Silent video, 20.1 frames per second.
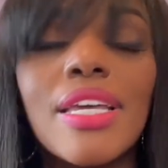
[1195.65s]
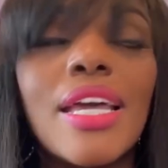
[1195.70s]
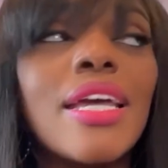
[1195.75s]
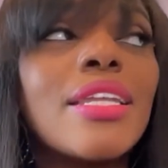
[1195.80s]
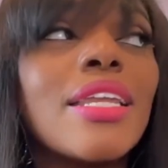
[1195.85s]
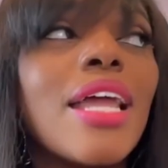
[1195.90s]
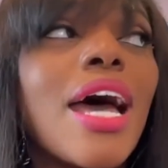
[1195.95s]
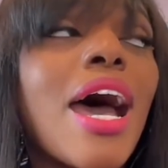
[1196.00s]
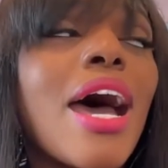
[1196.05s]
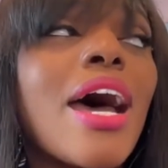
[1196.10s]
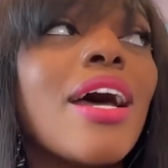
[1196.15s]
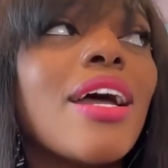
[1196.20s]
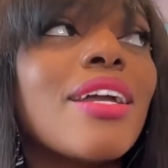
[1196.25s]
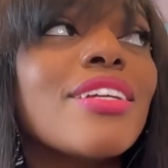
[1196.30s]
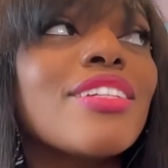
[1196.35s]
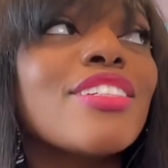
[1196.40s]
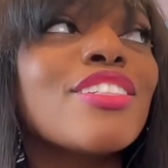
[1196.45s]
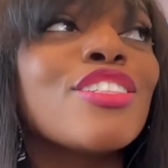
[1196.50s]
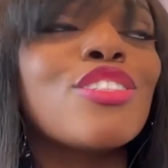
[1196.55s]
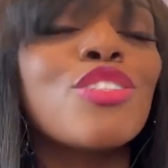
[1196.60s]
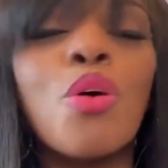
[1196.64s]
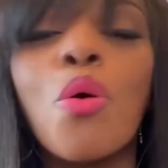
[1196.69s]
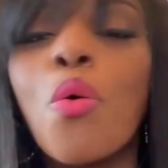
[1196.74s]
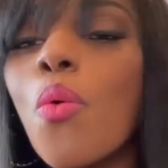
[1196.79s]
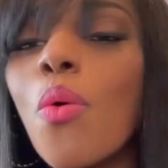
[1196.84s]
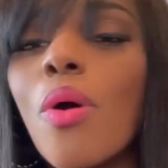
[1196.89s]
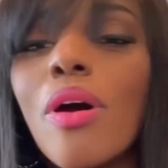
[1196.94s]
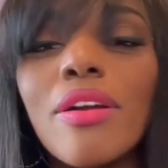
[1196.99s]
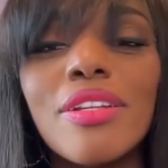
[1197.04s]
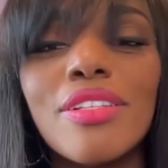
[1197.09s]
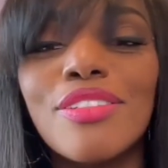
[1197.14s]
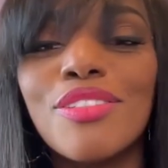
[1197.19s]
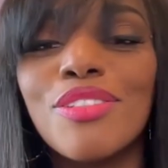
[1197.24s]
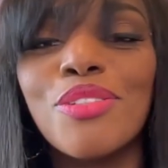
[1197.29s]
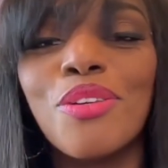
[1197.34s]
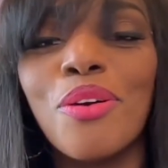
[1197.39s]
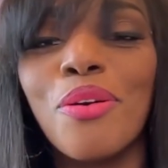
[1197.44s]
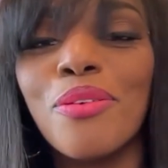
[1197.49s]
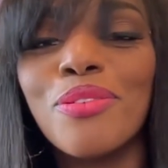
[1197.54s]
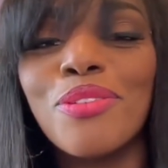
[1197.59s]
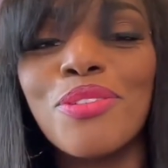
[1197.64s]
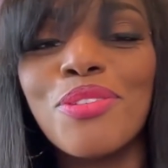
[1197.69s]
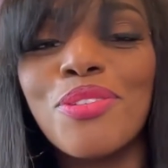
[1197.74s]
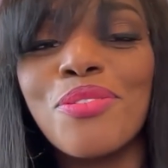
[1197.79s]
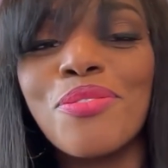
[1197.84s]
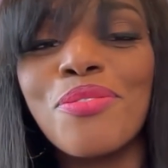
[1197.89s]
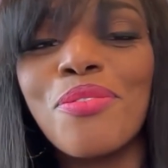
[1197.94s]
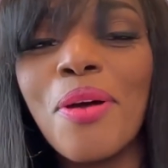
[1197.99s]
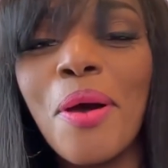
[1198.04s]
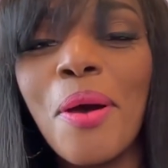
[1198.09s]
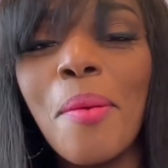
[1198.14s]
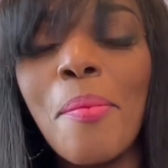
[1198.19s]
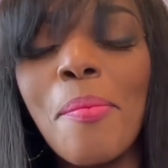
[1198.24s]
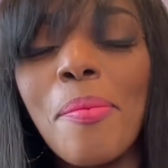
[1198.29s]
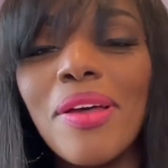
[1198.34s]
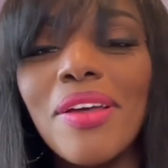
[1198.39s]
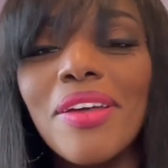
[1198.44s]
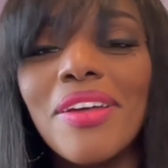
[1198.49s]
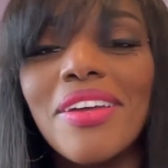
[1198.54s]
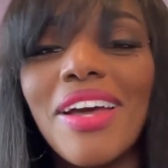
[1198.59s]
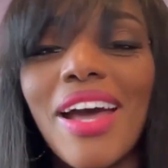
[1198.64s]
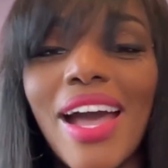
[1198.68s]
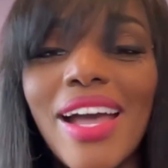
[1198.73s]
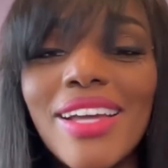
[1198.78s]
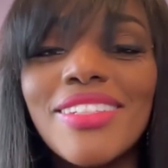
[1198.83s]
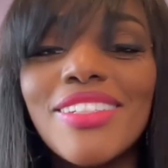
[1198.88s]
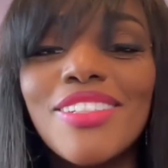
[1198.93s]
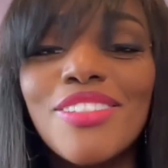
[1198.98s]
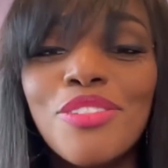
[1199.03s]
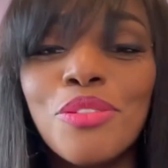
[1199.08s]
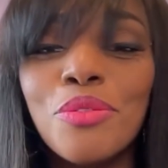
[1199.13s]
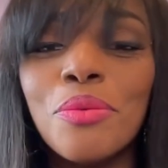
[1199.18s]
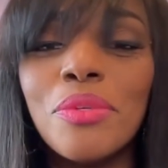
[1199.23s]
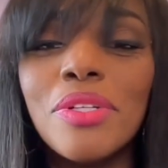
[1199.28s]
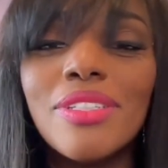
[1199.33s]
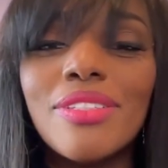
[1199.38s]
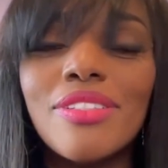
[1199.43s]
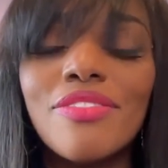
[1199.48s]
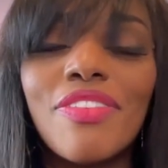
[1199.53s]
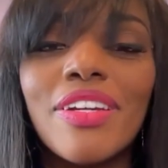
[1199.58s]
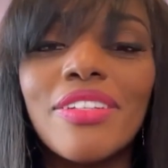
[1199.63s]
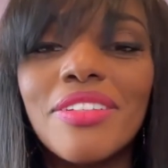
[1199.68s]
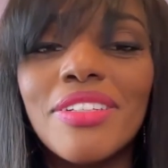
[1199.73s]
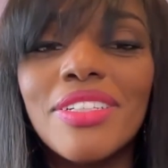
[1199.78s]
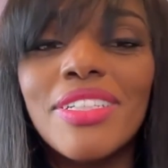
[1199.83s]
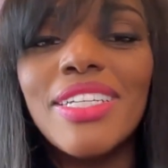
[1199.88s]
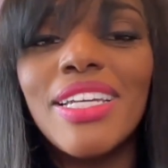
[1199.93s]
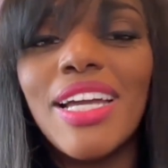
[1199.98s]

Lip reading: And I so wanted to go to Europe. I didn't do it. Finally,